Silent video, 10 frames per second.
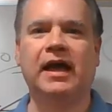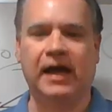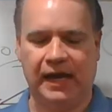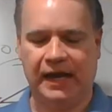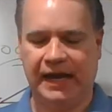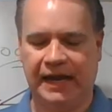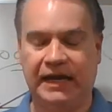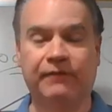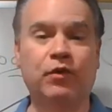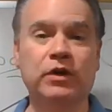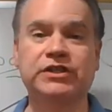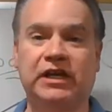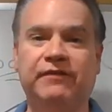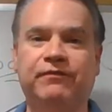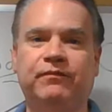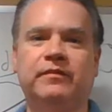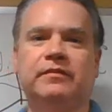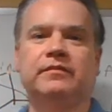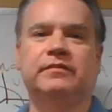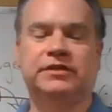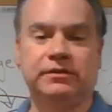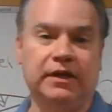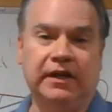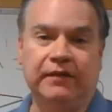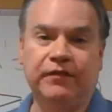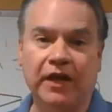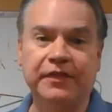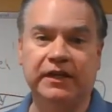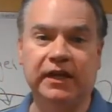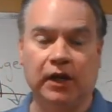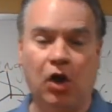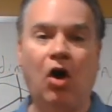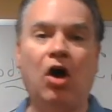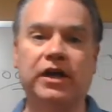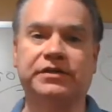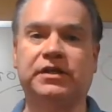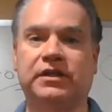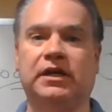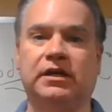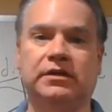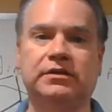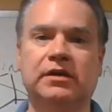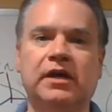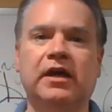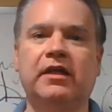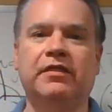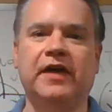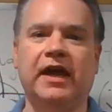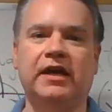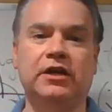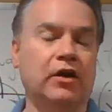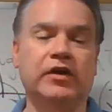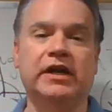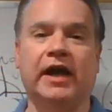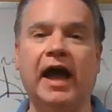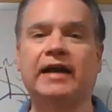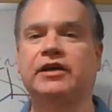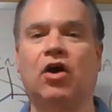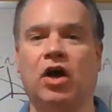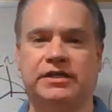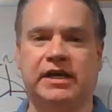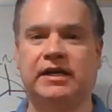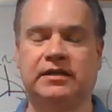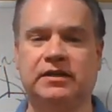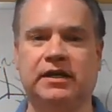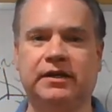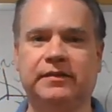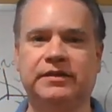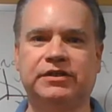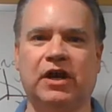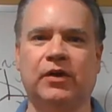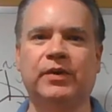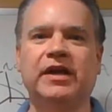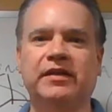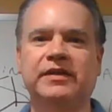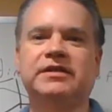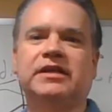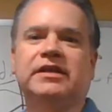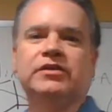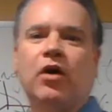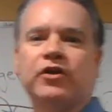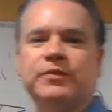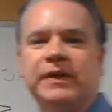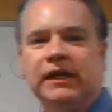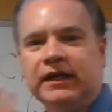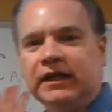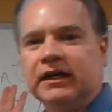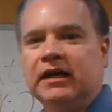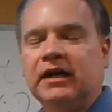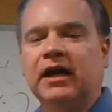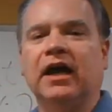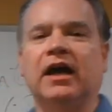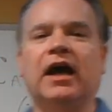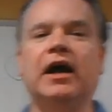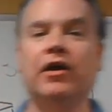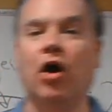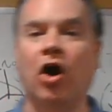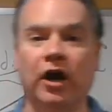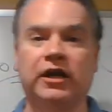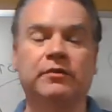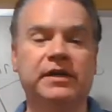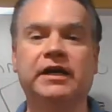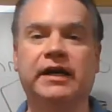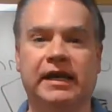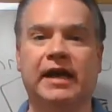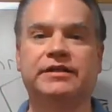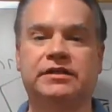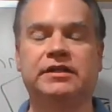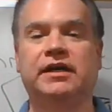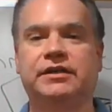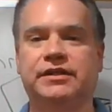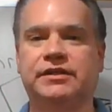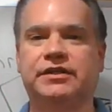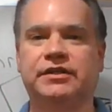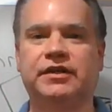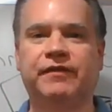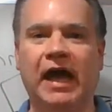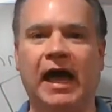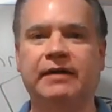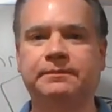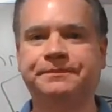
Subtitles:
And of course, if nothing can cause things, then you don't need a God to cause anything. So this is ultimately an argument against the existence of God.